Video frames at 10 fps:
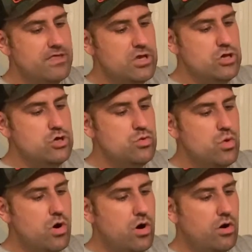you
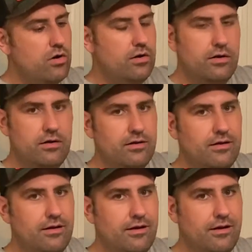are
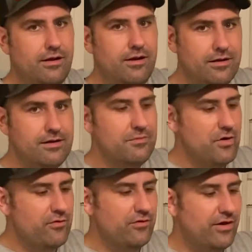gonna come
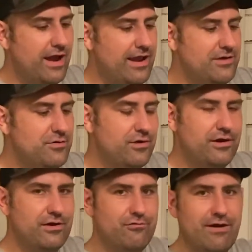over and you're gonna
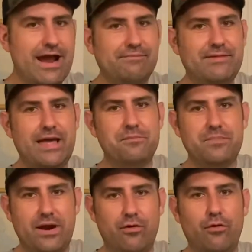grab that
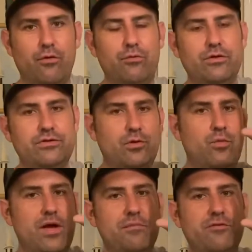barrel with the
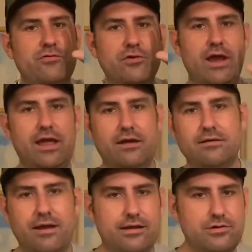web of your hand,
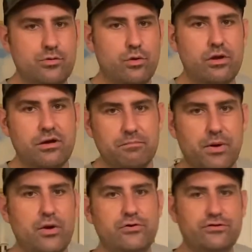and you are gonna
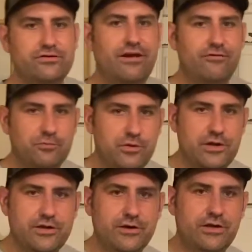burn yourself pretty
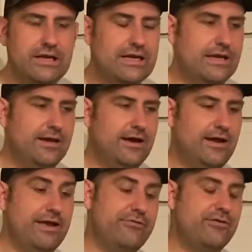good.
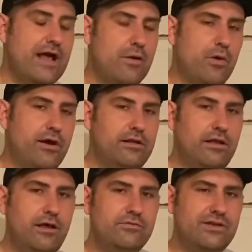If you're not wearing
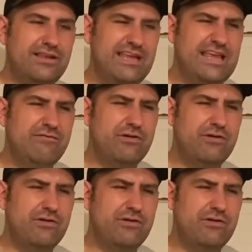gloves, and even